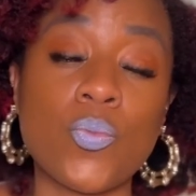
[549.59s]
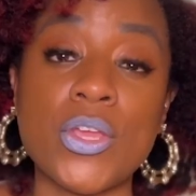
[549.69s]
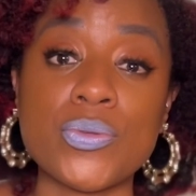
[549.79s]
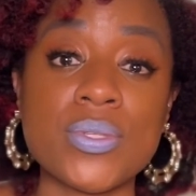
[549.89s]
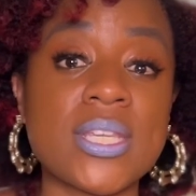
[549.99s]

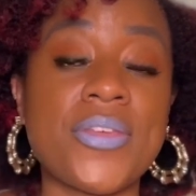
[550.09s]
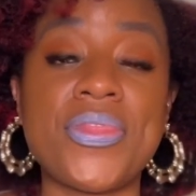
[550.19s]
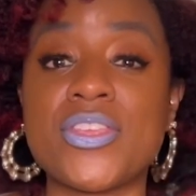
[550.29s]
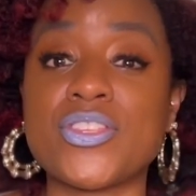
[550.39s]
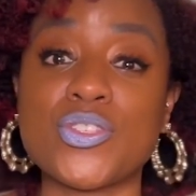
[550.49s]
when you see
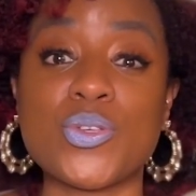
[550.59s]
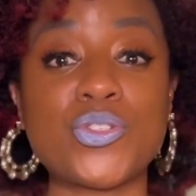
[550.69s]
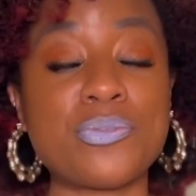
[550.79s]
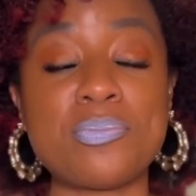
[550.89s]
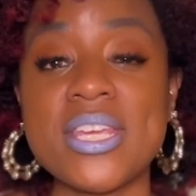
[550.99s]
things on
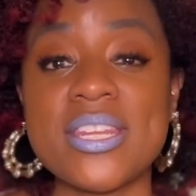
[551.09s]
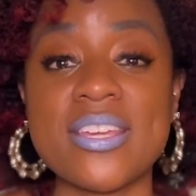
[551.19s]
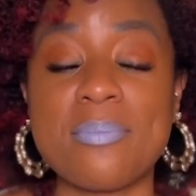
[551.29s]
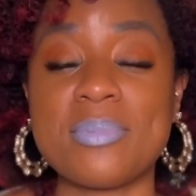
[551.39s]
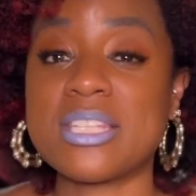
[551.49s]
social
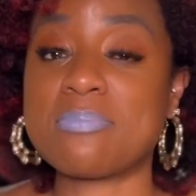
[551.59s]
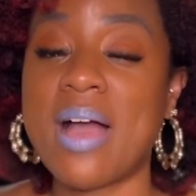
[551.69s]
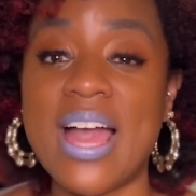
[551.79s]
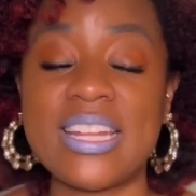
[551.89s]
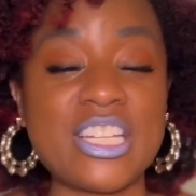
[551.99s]
media, me
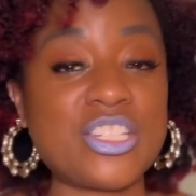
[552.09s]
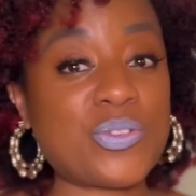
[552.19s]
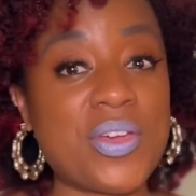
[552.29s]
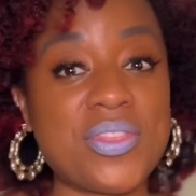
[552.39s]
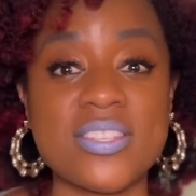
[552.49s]
smiling,
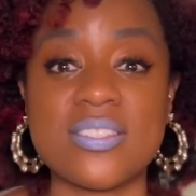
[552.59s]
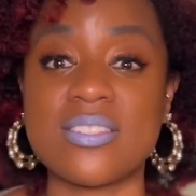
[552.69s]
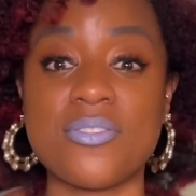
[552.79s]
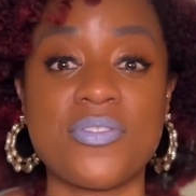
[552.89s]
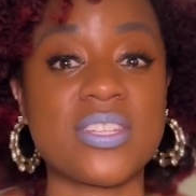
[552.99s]
doing this and
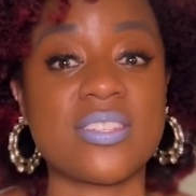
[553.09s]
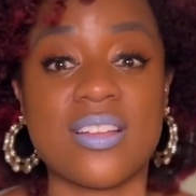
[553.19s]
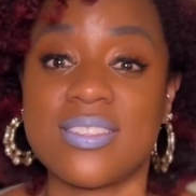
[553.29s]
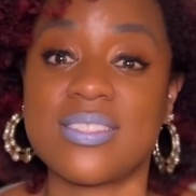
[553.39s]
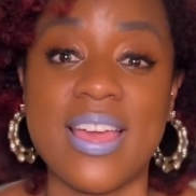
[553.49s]
stuff, and it's
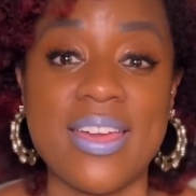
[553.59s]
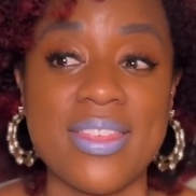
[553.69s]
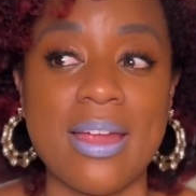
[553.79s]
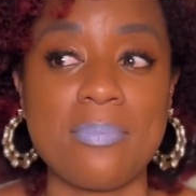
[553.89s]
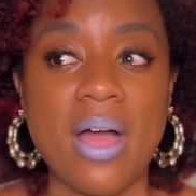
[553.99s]
not to say
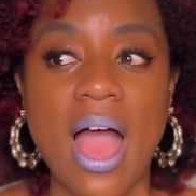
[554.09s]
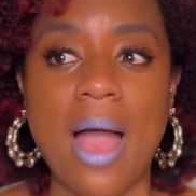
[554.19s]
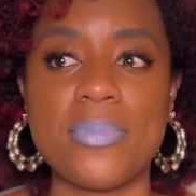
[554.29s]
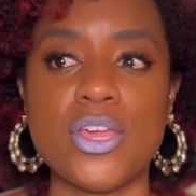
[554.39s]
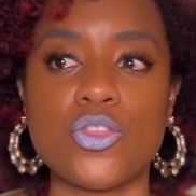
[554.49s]
that I'm not
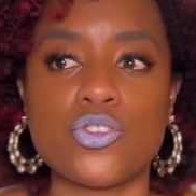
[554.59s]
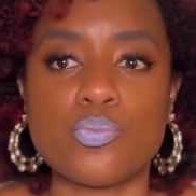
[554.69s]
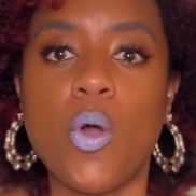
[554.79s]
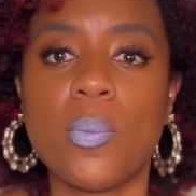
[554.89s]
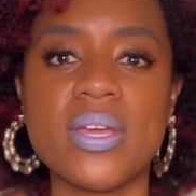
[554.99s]
happy in those
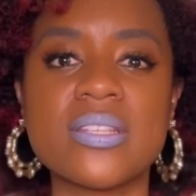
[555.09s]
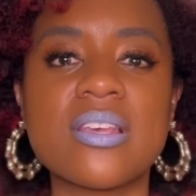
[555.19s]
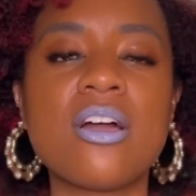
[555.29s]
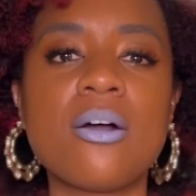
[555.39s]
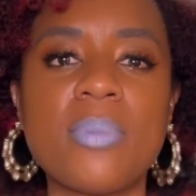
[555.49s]
moments,
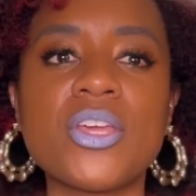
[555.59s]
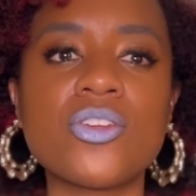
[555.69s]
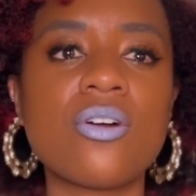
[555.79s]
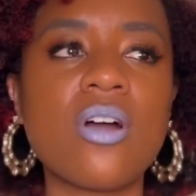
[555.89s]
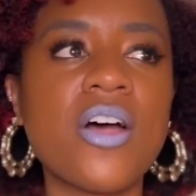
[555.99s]
but you
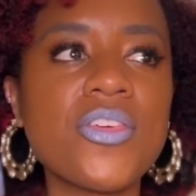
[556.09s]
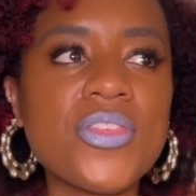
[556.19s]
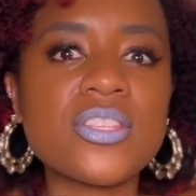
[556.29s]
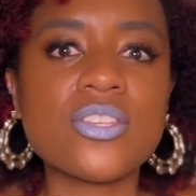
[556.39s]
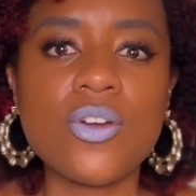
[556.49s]
know, other
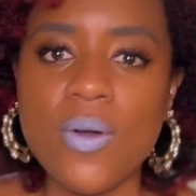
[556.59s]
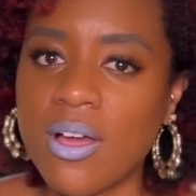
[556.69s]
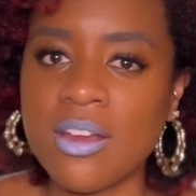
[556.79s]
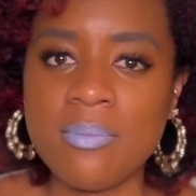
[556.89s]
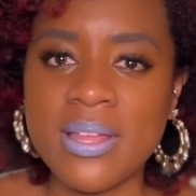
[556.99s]
things are going
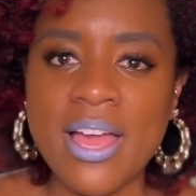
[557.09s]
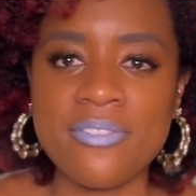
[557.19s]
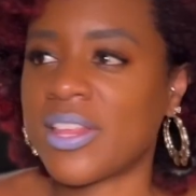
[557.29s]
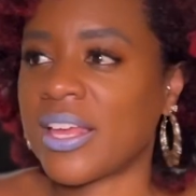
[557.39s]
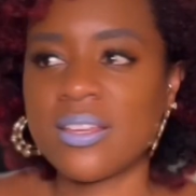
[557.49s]
on in my life.
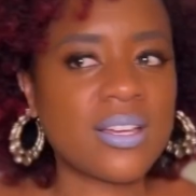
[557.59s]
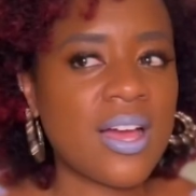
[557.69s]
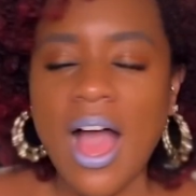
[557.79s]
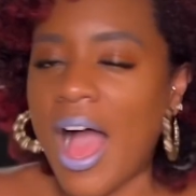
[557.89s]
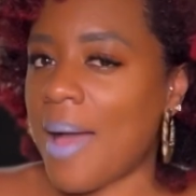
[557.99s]
Like,
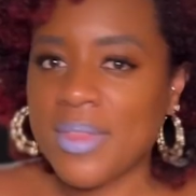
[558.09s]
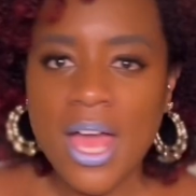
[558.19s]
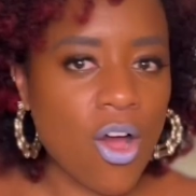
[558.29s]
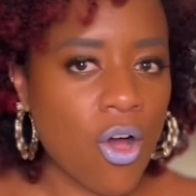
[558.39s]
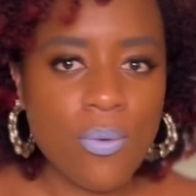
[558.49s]
I'm
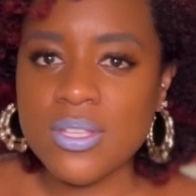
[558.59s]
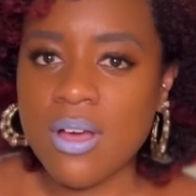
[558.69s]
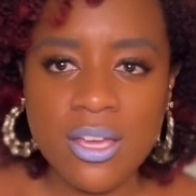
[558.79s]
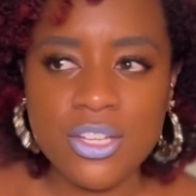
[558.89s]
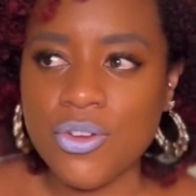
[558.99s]
not always
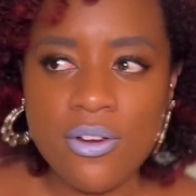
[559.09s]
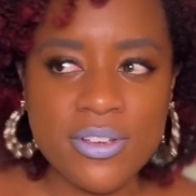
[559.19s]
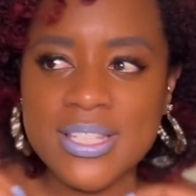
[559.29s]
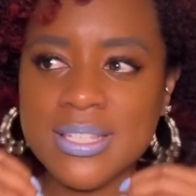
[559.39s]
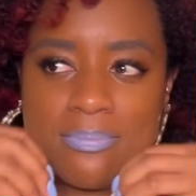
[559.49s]

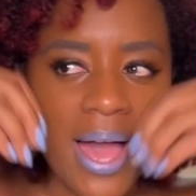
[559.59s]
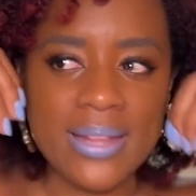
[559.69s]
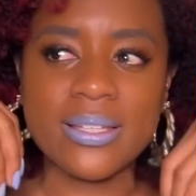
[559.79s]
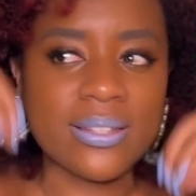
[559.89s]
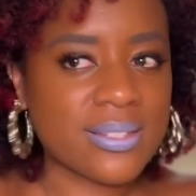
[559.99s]
honky-dory
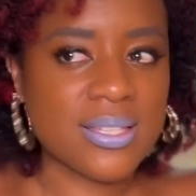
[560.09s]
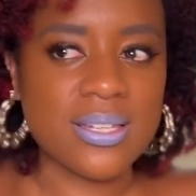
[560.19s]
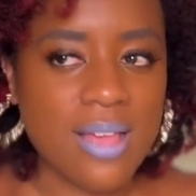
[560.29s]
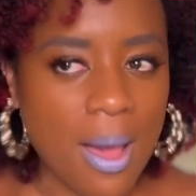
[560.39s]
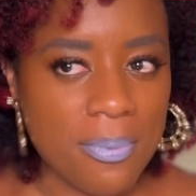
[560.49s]
smiling to the
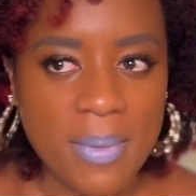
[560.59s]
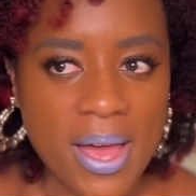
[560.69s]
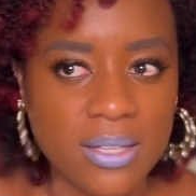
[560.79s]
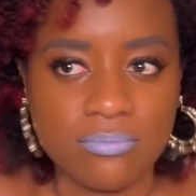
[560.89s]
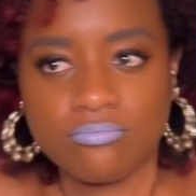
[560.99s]
top of
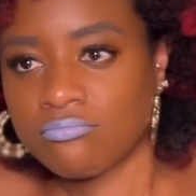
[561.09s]
my